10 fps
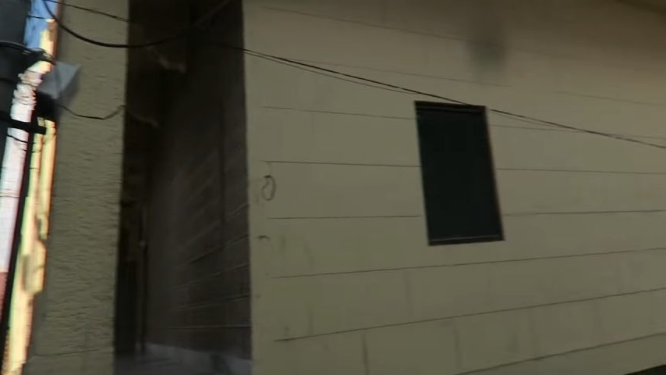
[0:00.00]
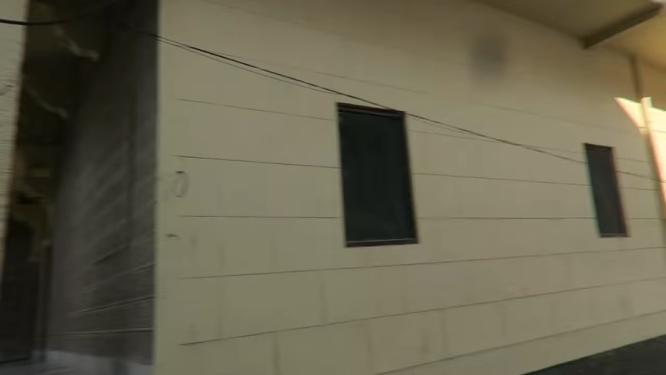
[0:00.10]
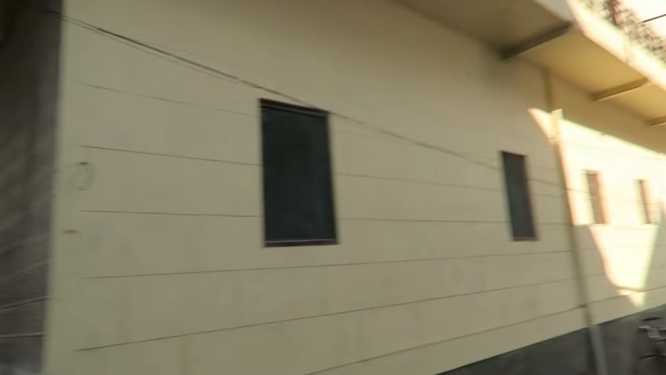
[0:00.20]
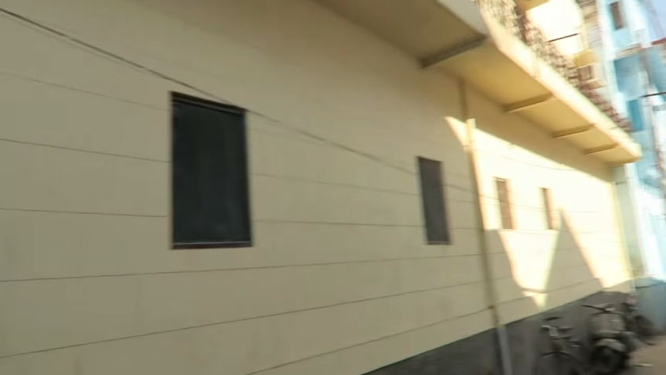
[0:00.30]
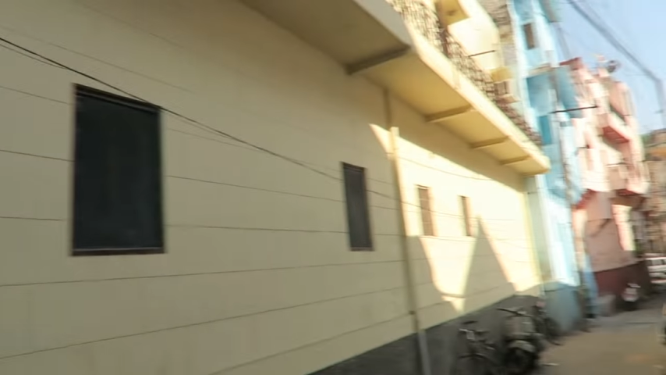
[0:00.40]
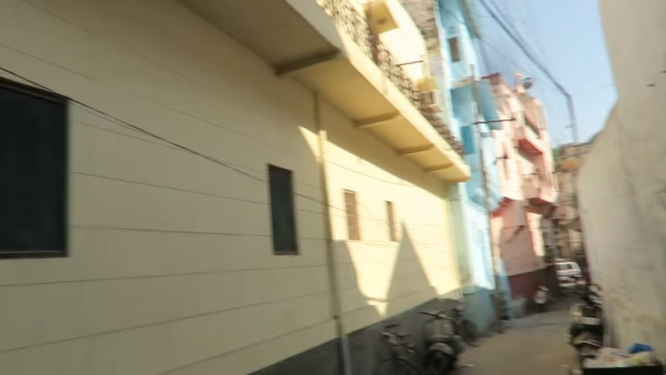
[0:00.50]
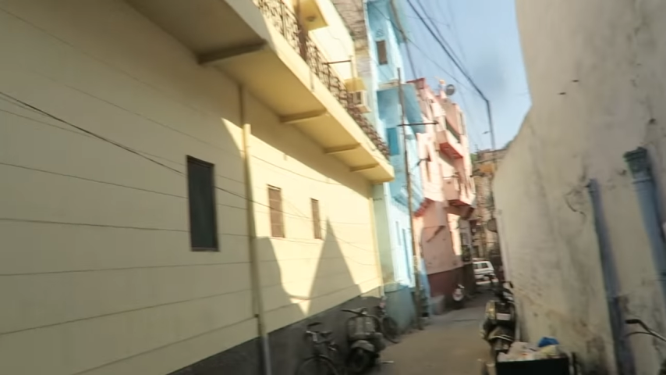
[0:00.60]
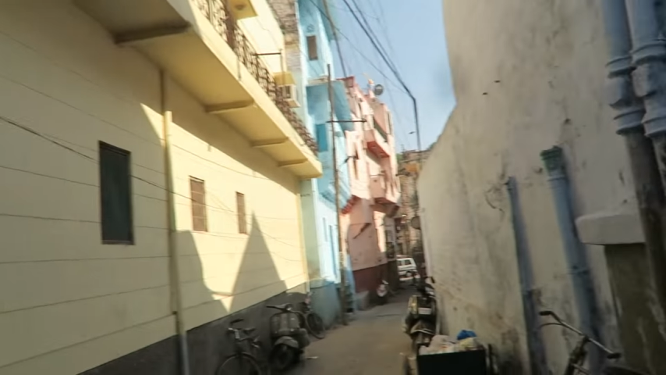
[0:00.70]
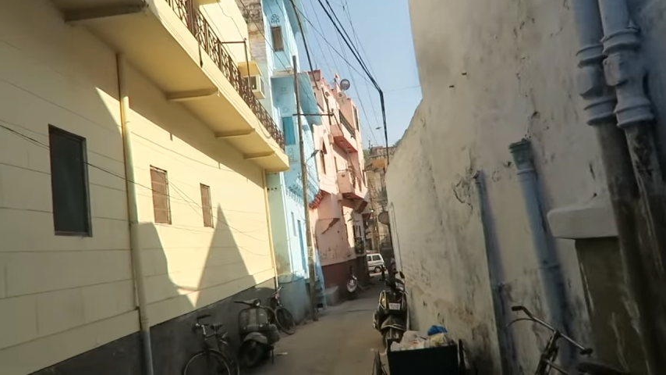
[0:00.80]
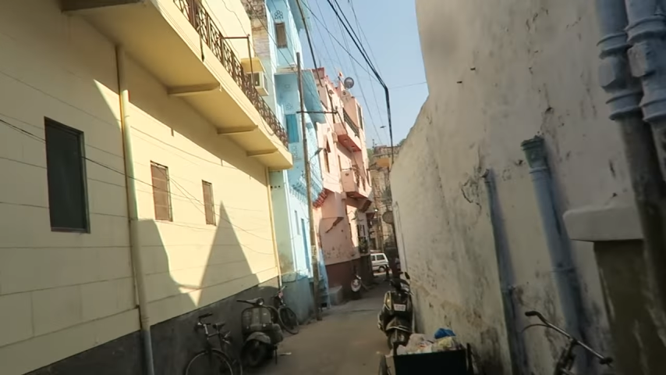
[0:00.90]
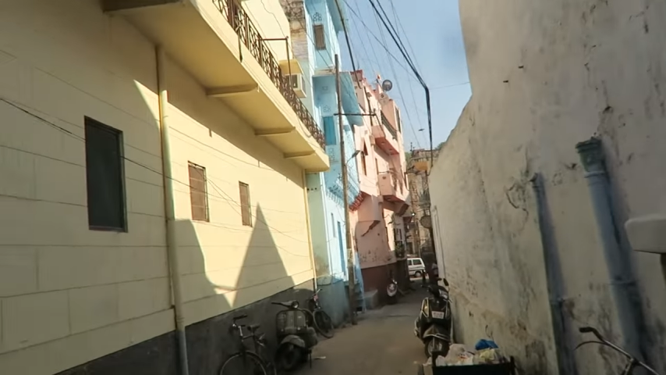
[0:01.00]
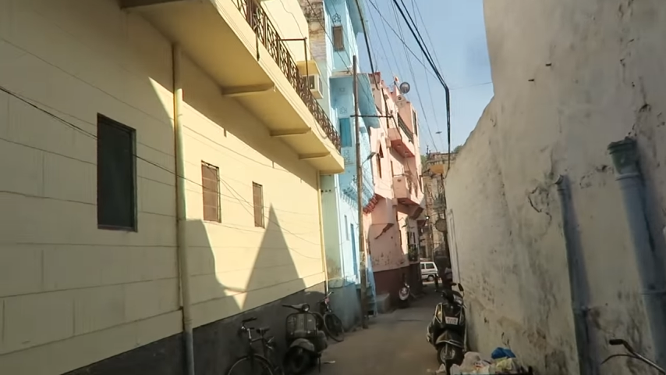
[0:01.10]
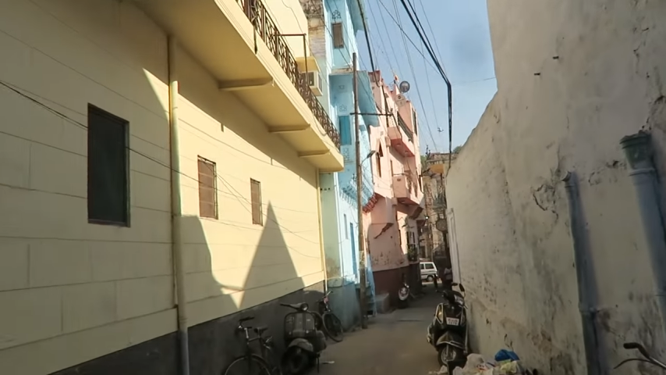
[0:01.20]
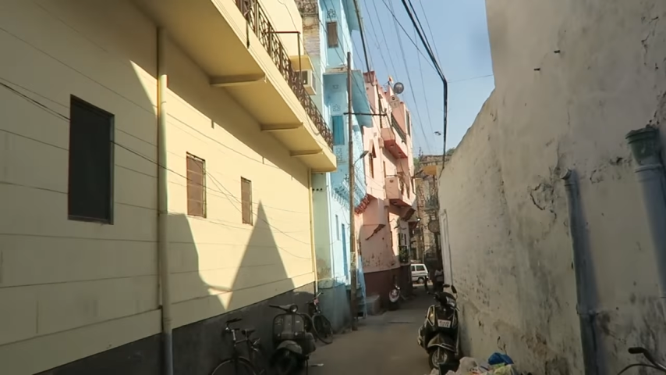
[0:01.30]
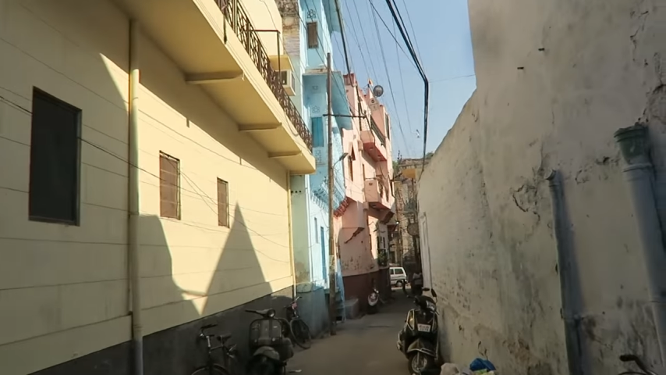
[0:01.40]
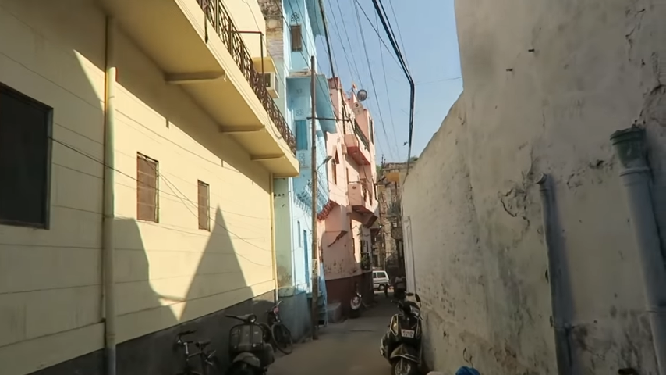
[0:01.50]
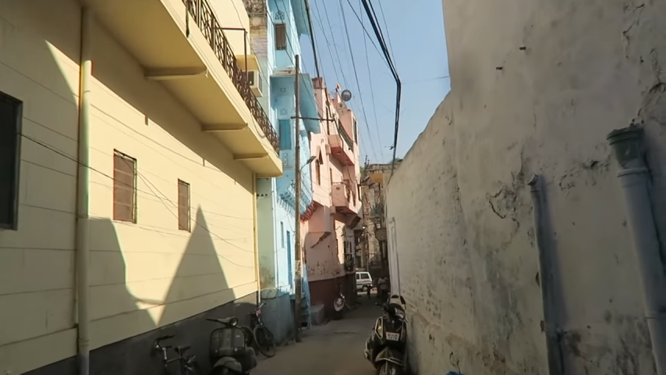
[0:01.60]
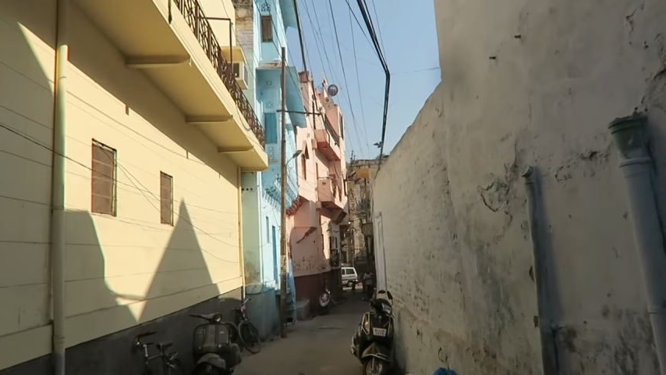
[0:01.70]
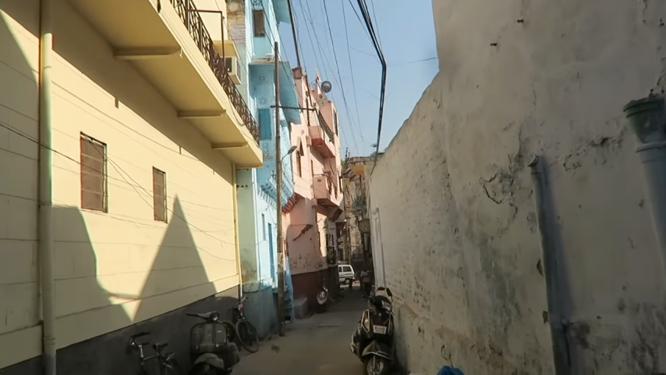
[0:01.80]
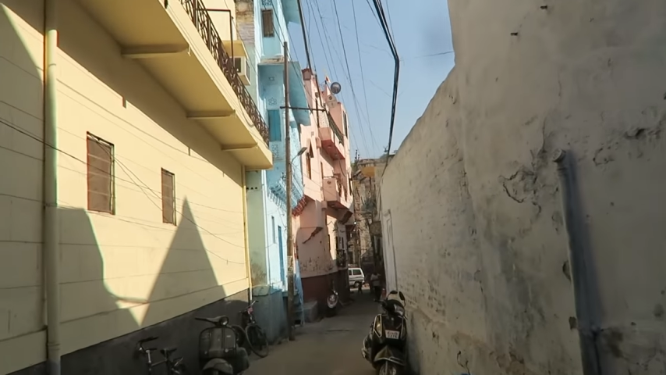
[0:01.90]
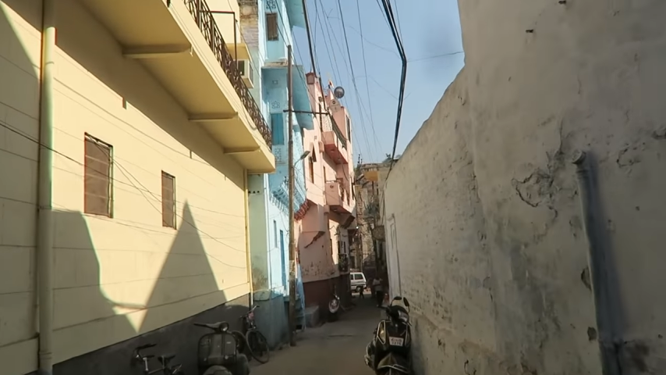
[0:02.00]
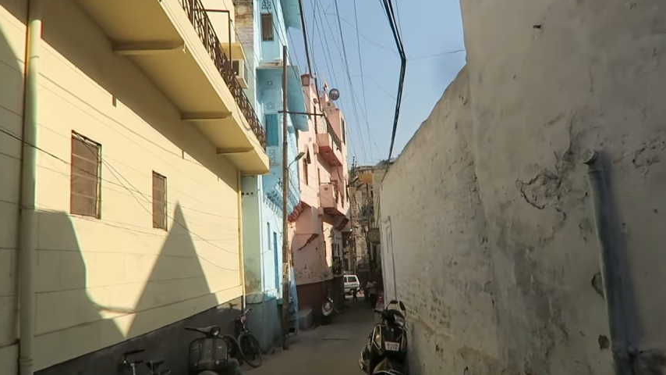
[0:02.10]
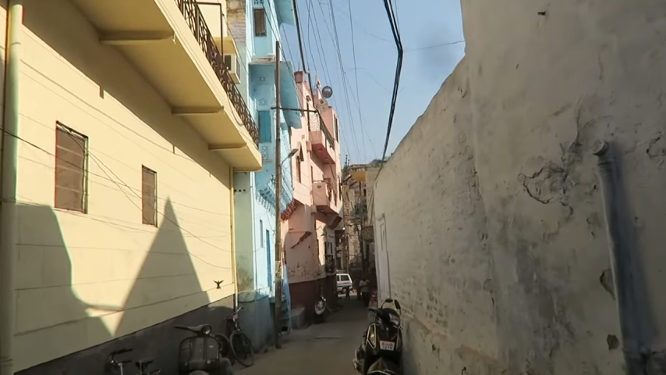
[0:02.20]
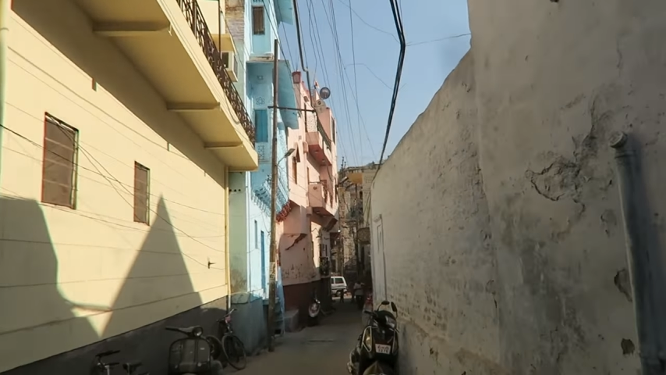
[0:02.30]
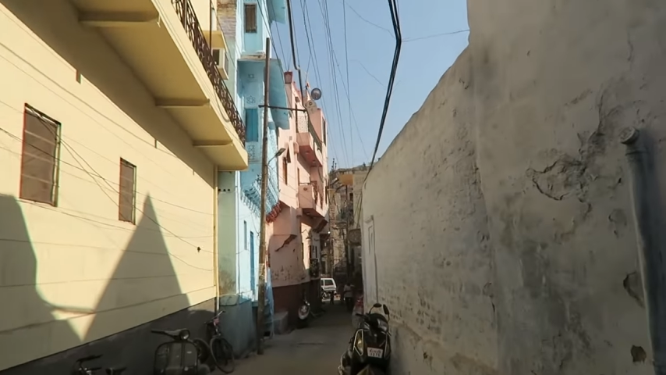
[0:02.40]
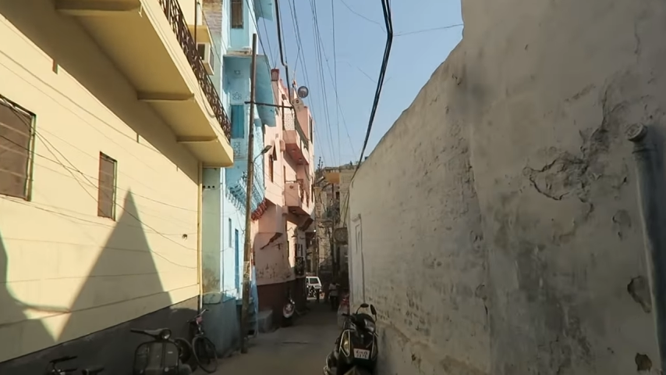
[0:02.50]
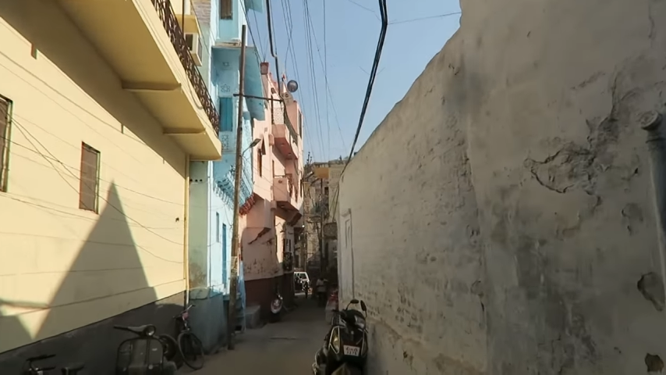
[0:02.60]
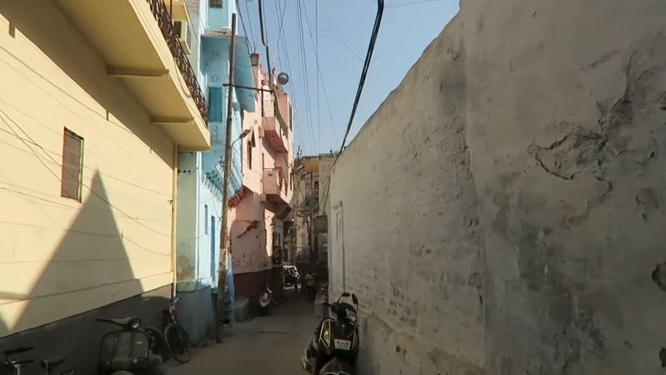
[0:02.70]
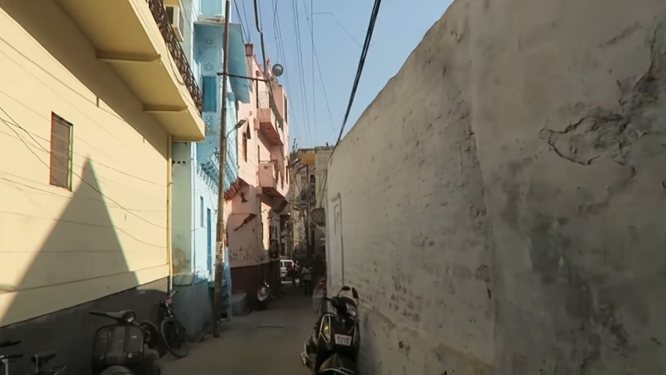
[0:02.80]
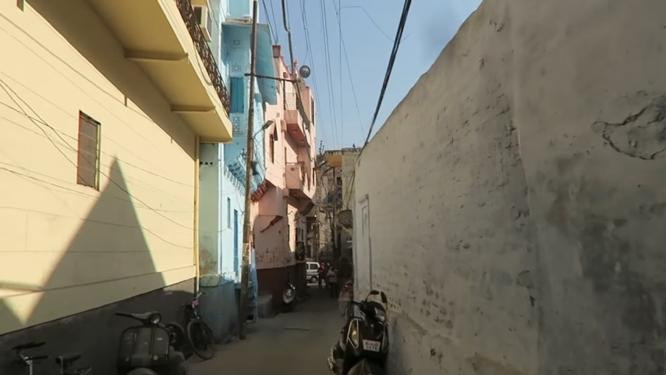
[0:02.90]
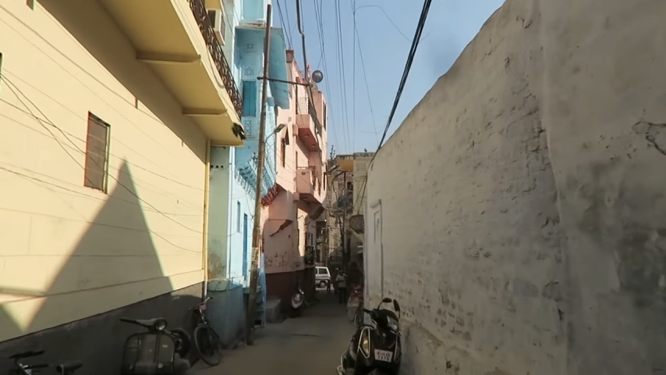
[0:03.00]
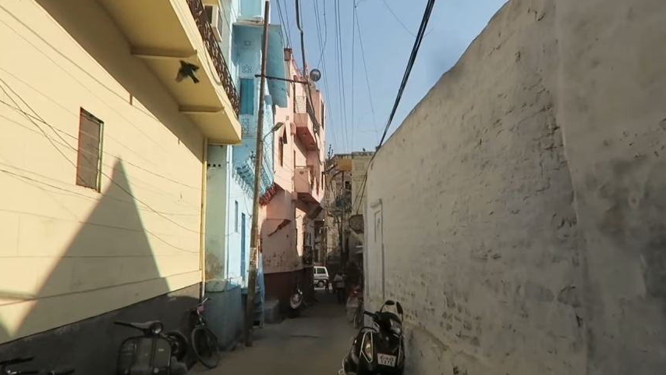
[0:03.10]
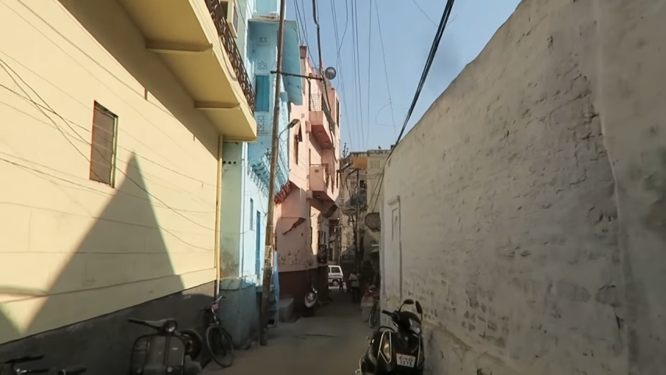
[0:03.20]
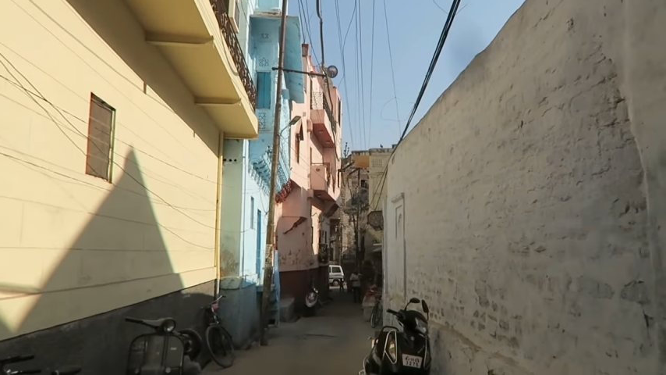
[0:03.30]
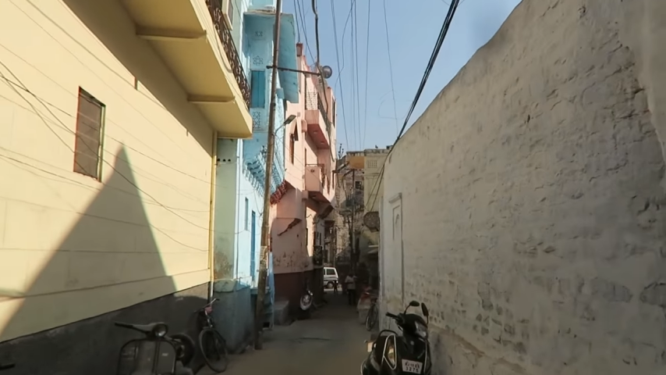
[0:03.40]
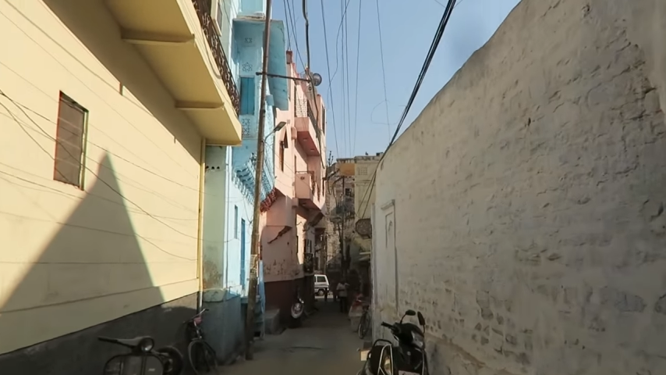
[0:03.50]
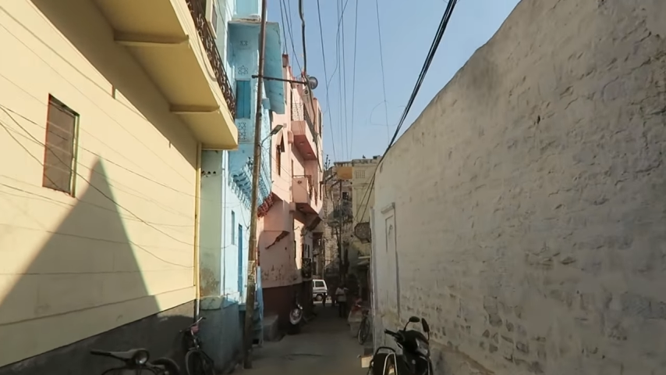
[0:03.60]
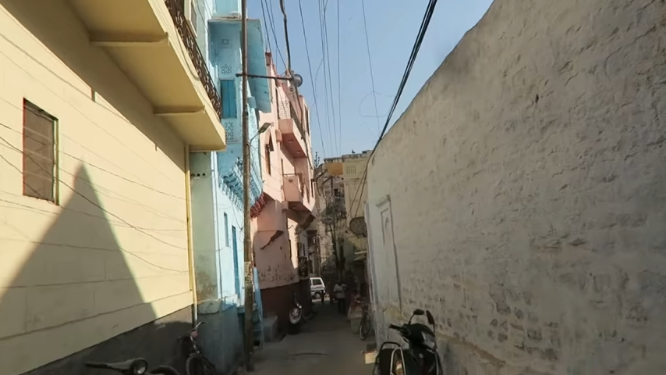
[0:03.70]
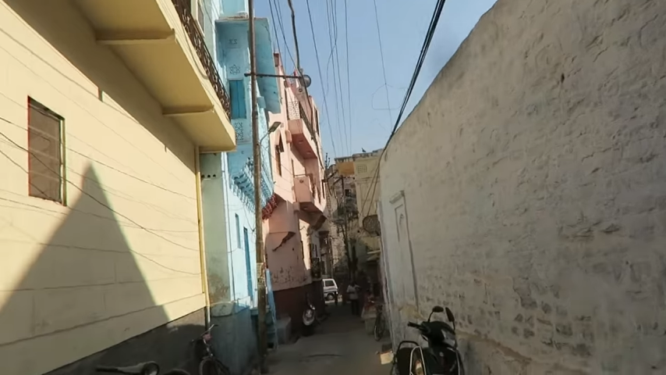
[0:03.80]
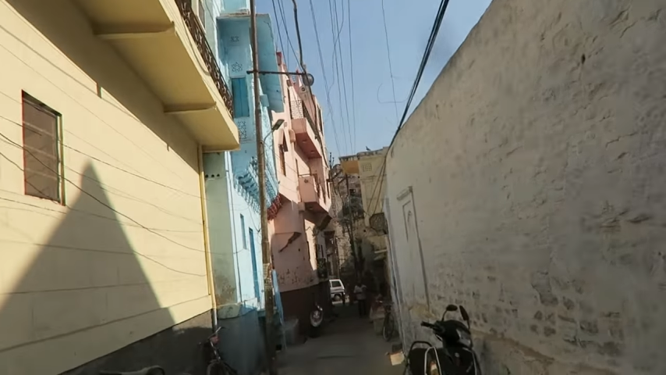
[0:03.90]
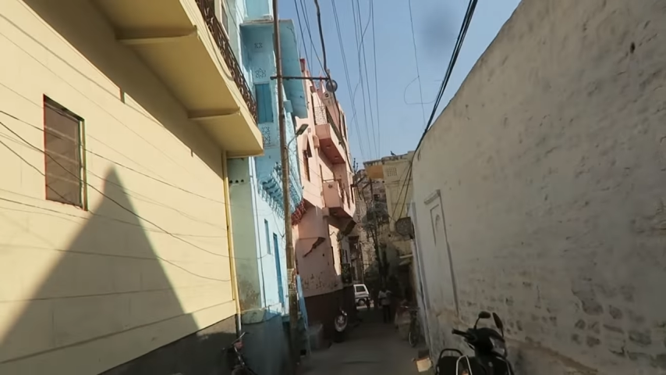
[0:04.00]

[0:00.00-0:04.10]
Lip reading: (no speaker visible)